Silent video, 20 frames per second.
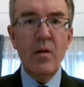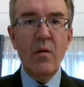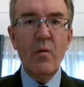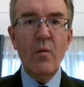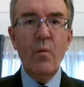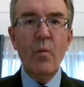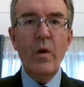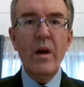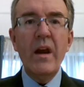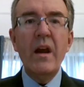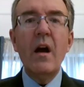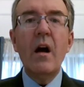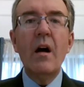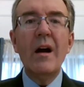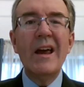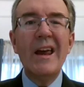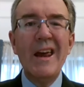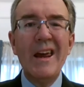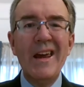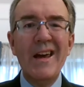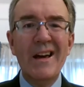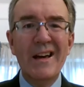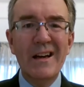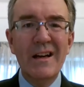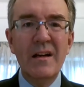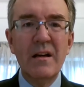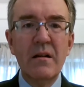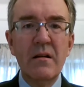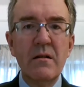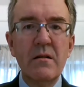We are
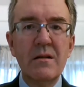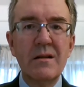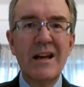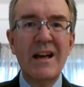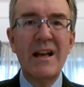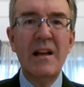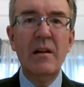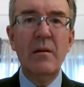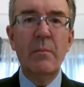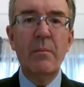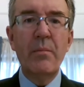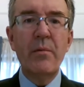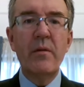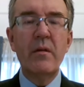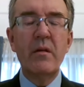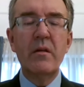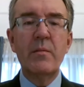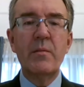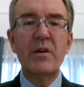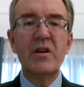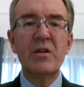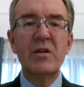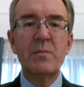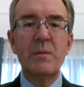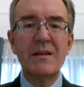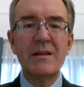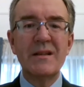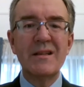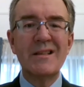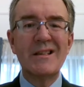here to help the British
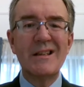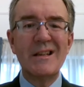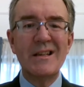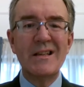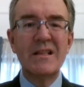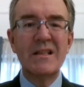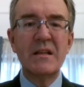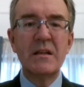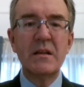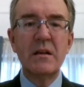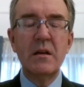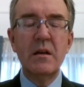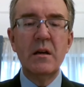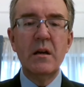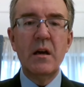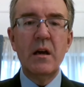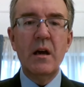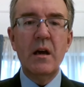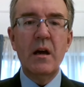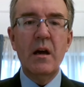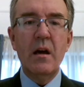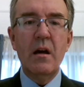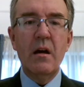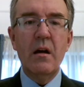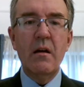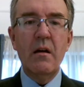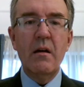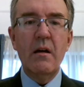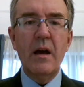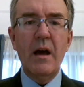businesses,
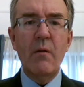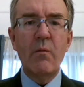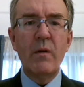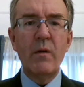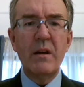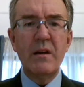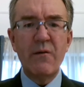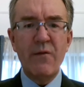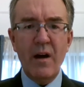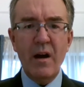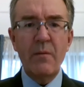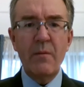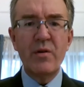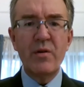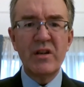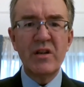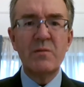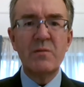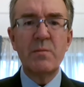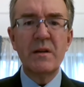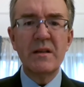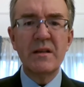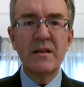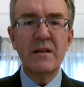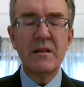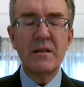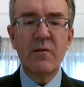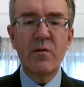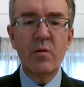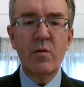and we define British
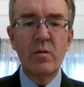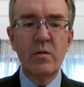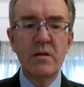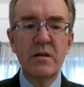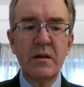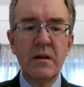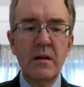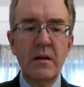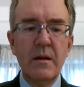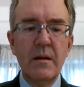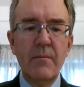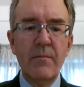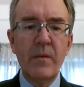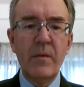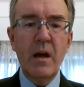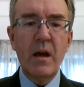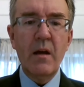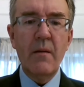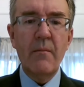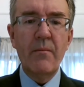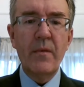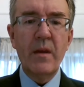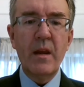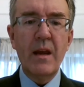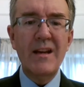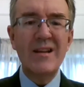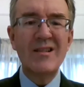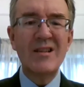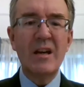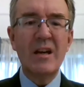business, of course,
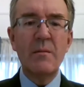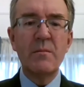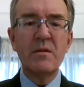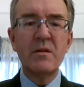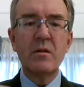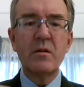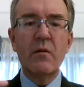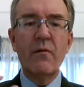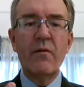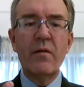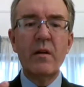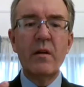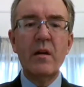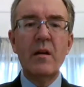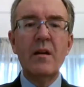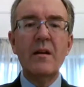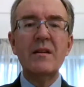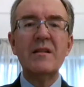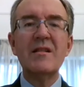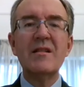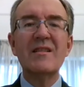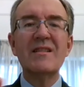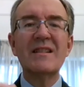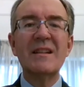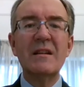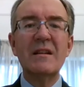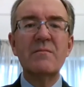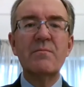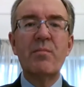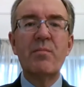in terms of does
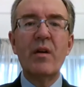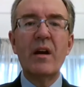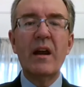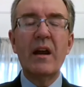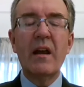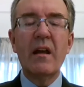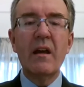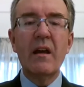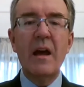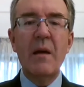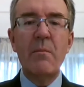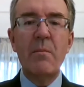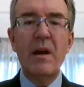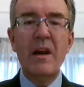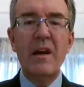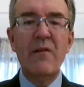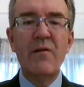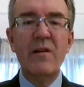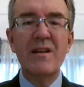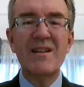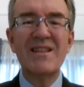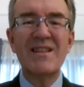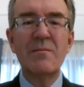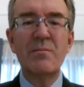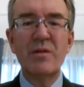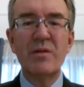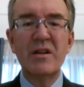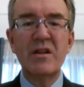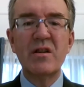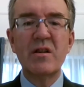it bring a benefit to the
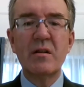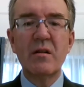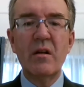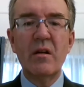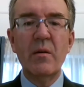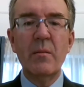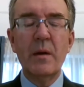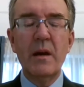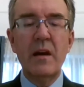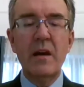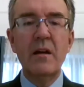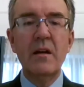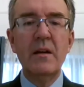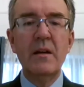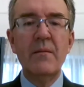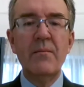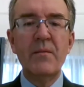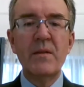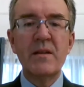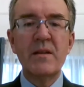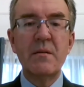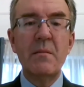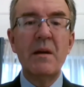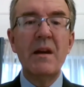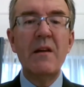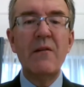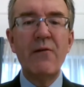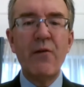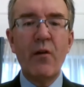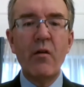British economy? So
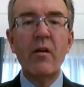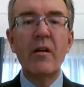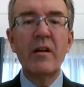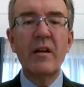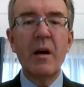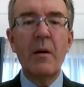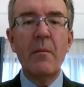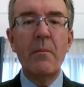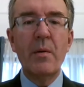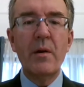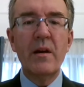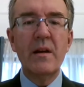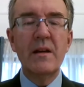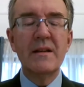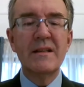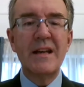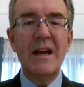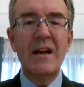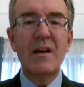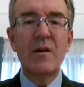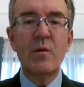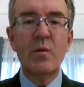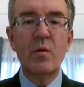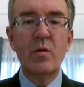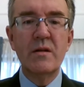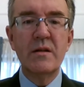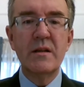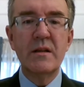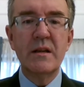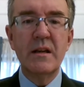many foreign companies
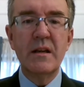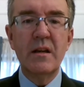headquartered in